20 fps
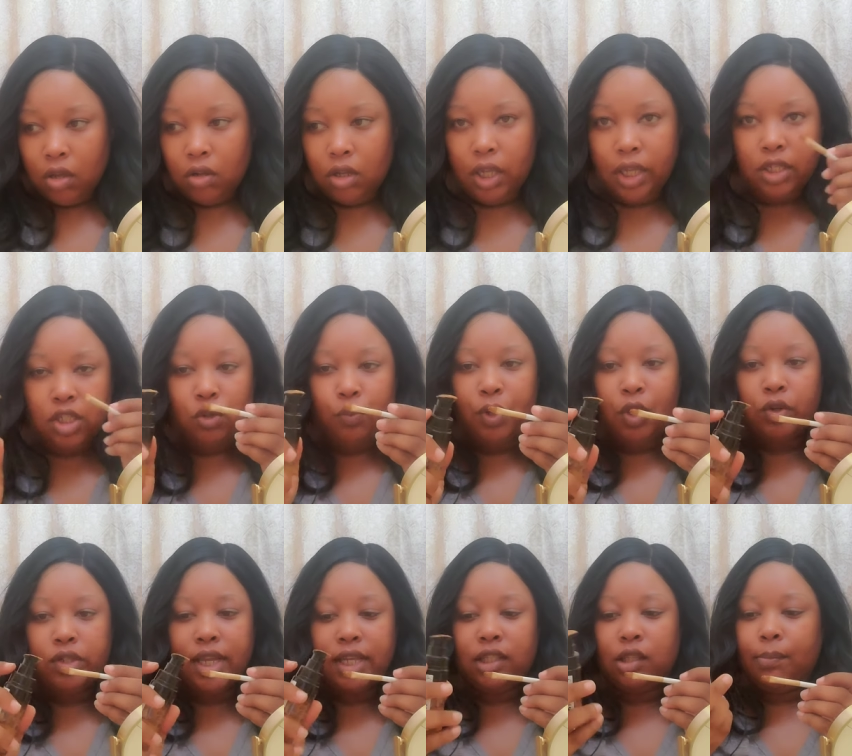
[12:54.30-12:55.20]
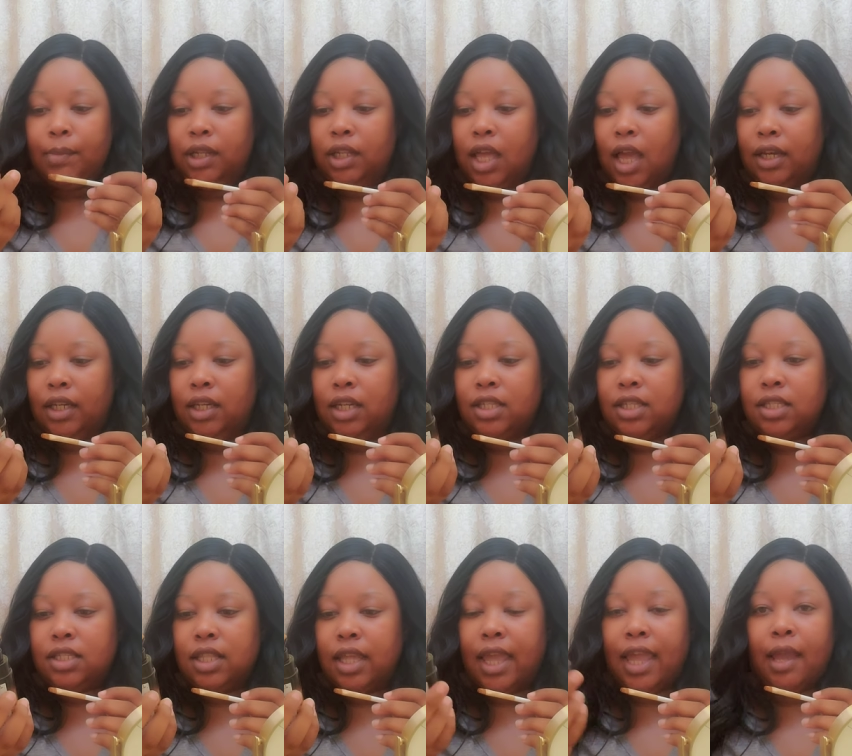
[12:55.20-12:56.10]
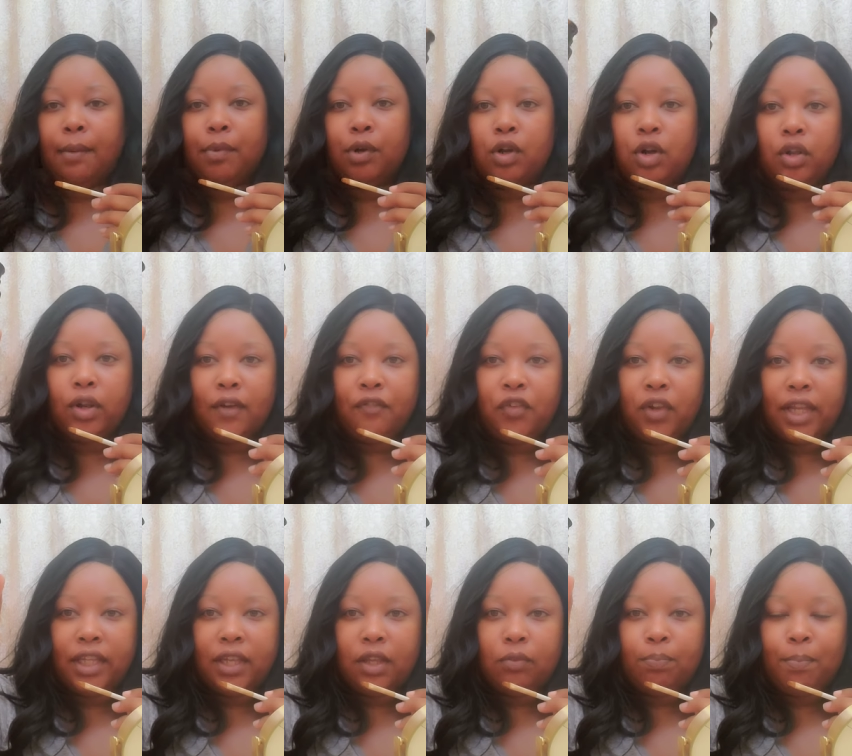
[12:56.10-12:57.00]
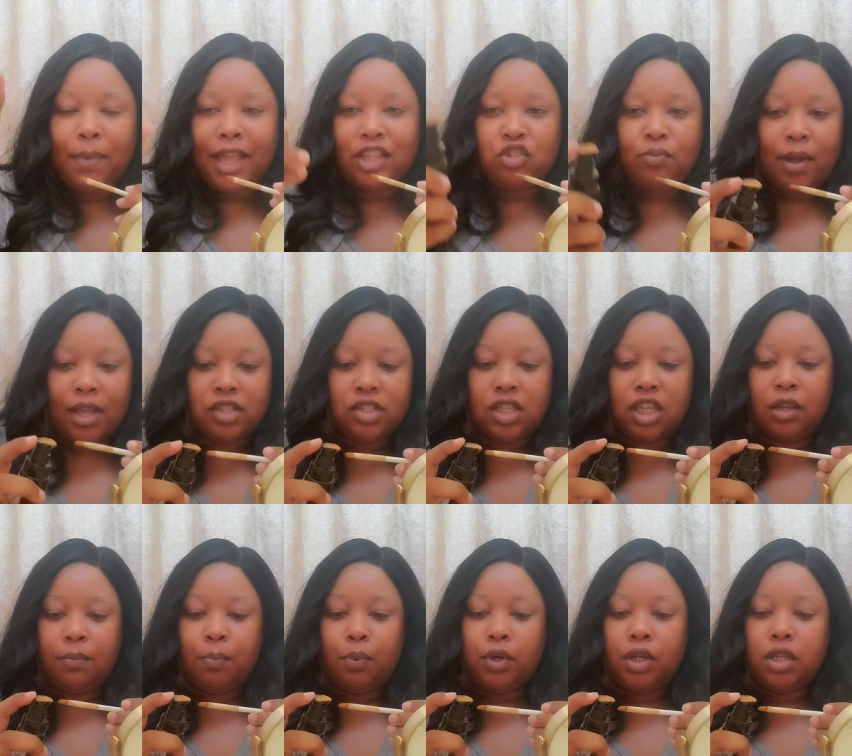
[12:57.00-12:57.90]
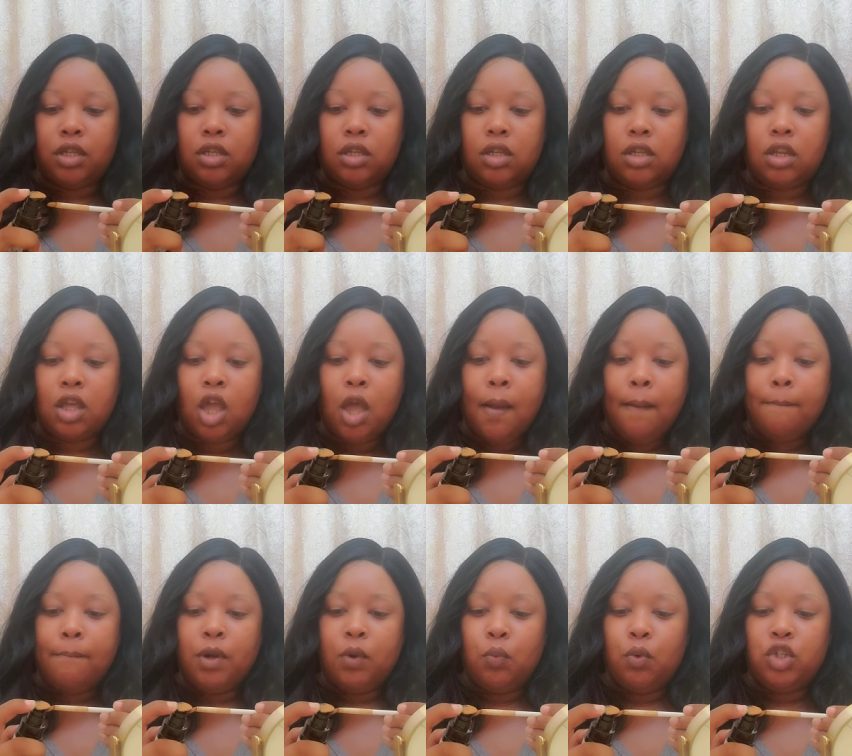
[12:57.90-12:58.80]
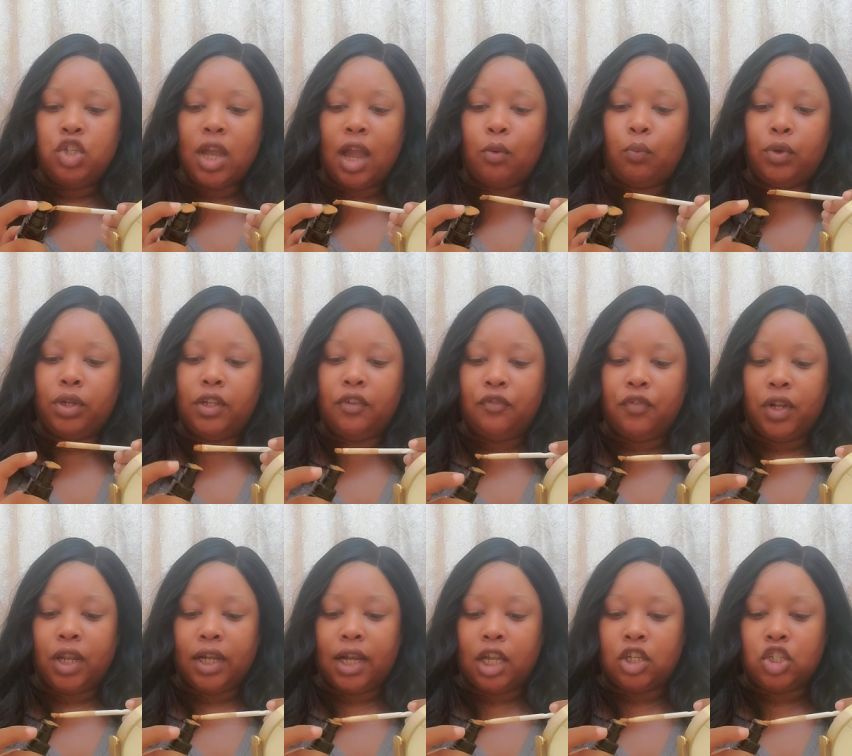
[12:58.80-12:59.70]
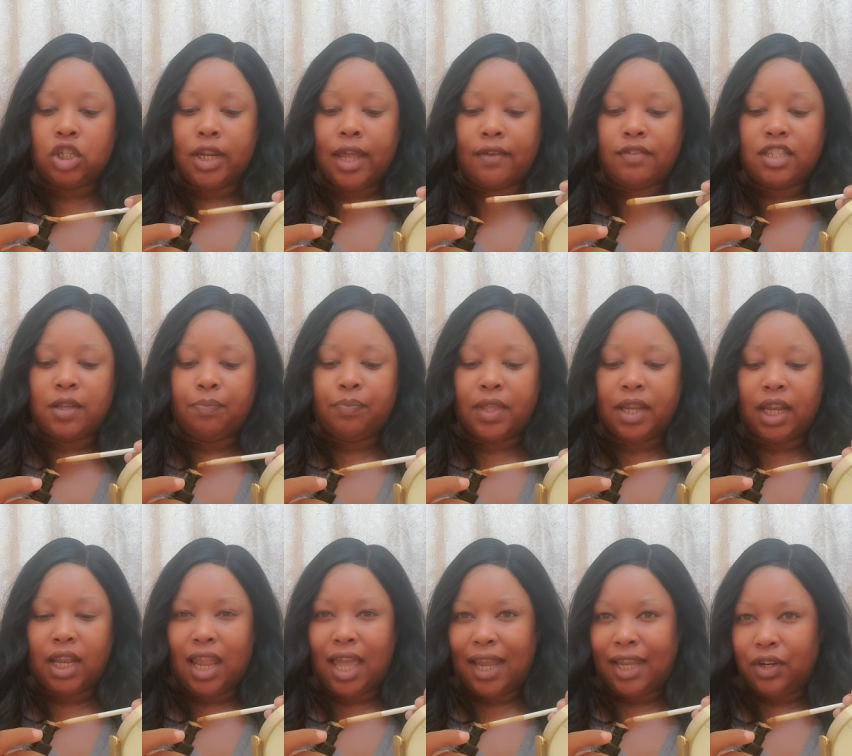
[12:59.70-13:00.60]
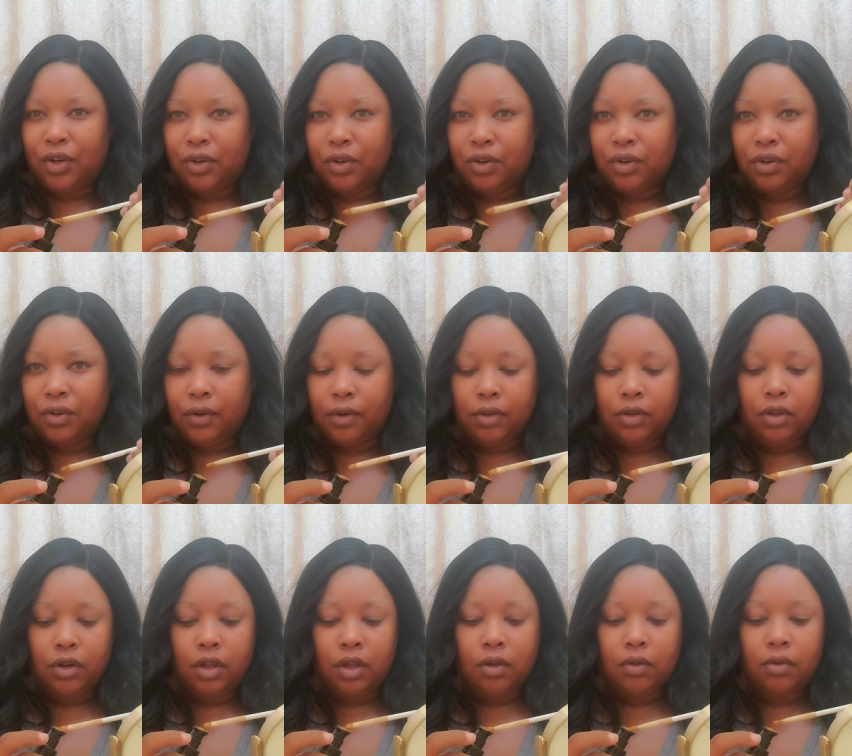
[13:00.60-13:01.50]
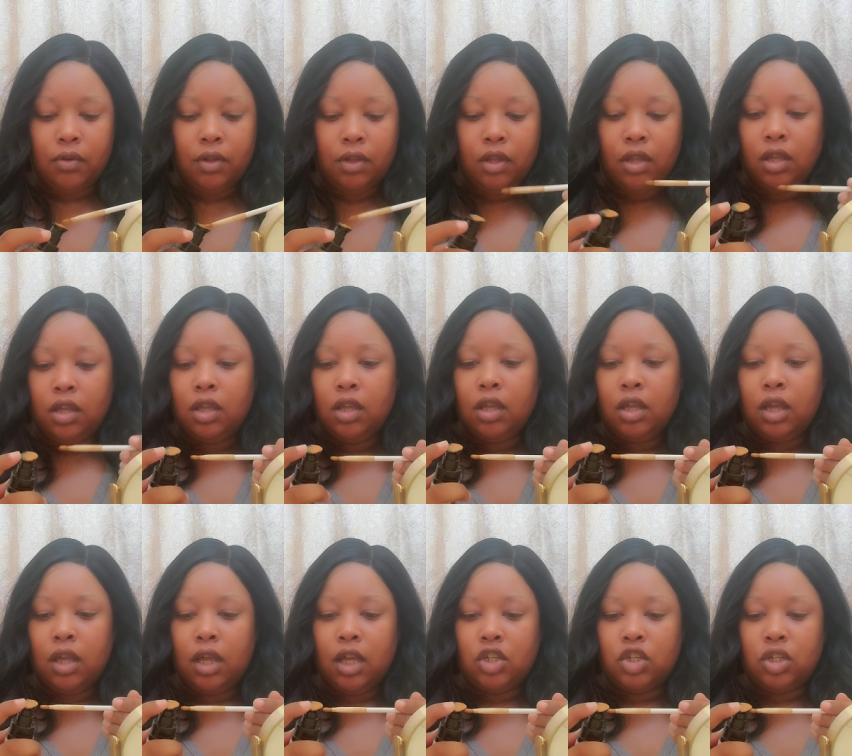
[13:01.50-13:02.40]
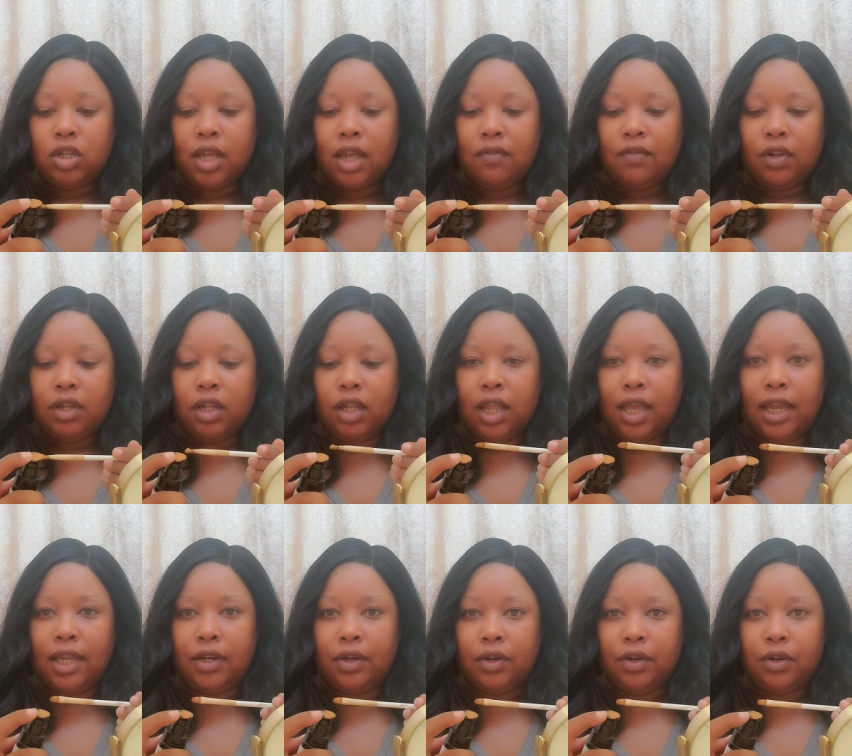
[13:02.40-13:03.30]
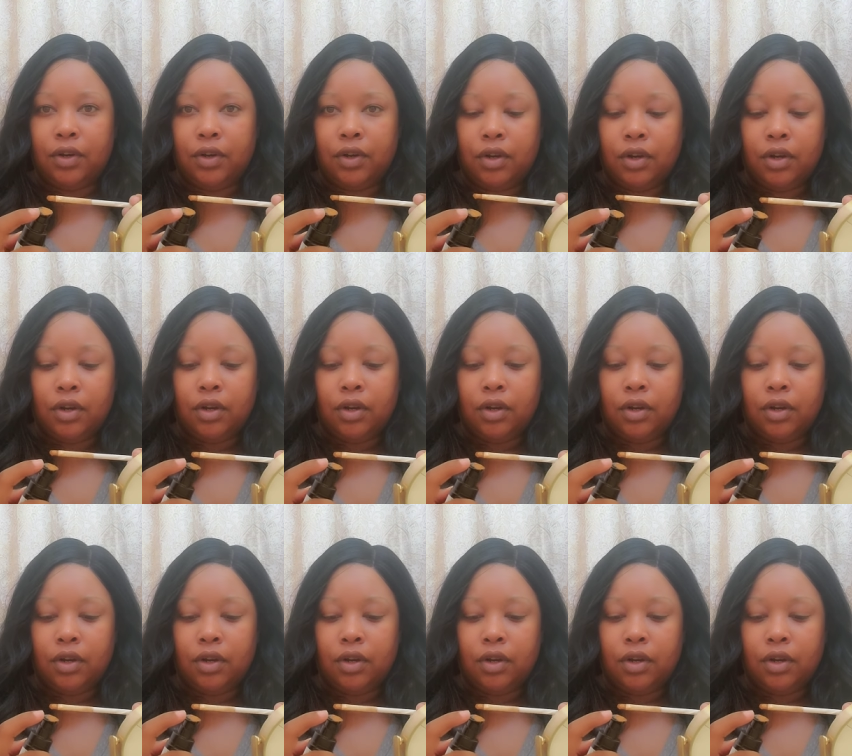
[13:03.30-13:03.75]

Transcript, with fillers: Okay, so we're going to take the Milani. This is the amber color. I feel like it matched my skin pretty good. But which I really feel like I should have something lighter, you know? I should have a lighter